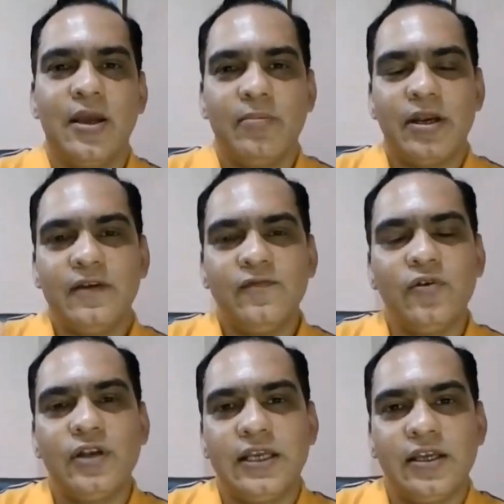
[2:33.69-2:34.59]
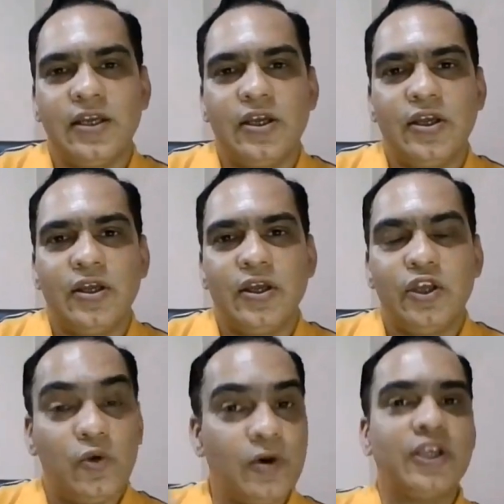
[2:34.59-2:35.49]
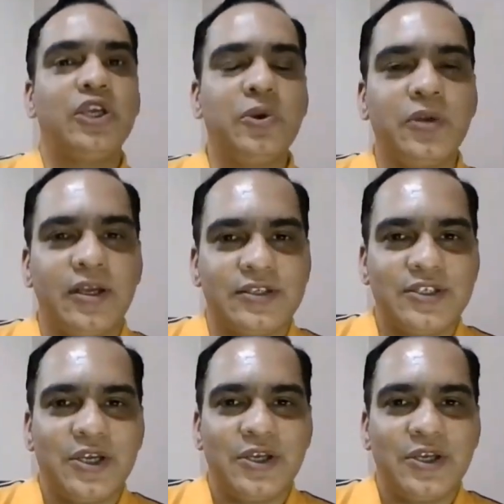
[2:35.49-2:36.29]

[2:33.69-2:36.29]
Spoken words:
but if only you were curious,